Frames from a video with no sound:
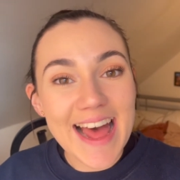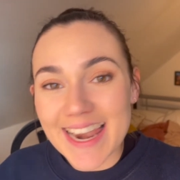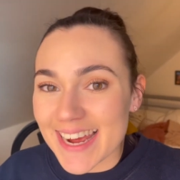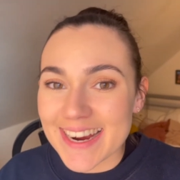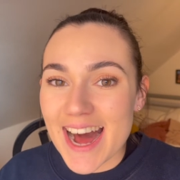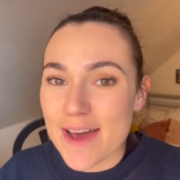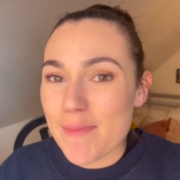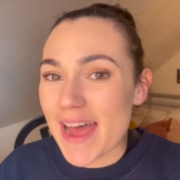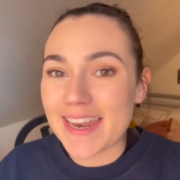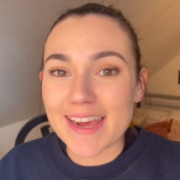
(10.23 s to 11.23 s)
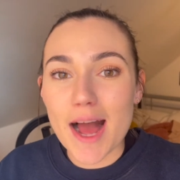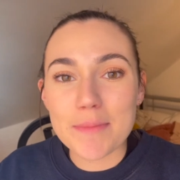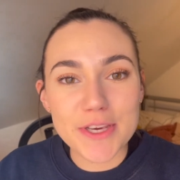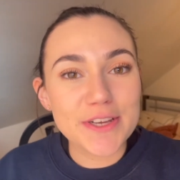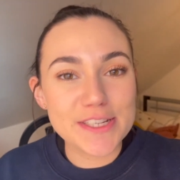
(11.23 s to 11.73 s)
hello i'm ellie i'm
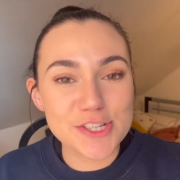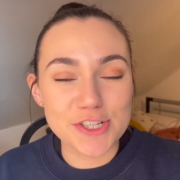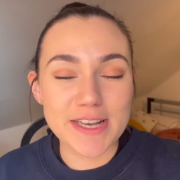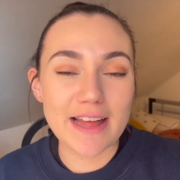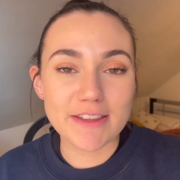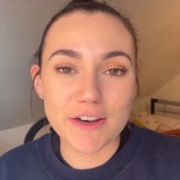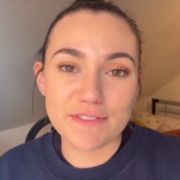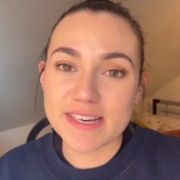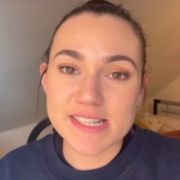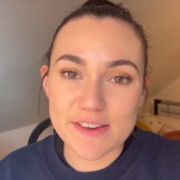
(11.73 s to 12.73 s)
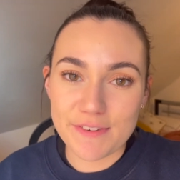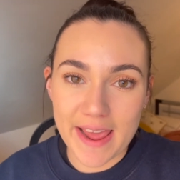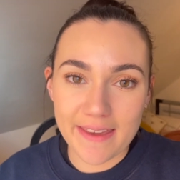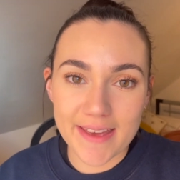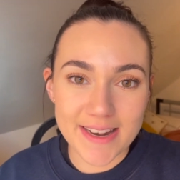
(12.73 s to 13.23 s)
a uni student at the university of
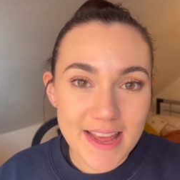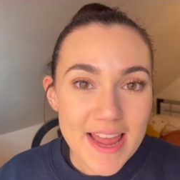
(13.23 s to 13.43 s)
lincoln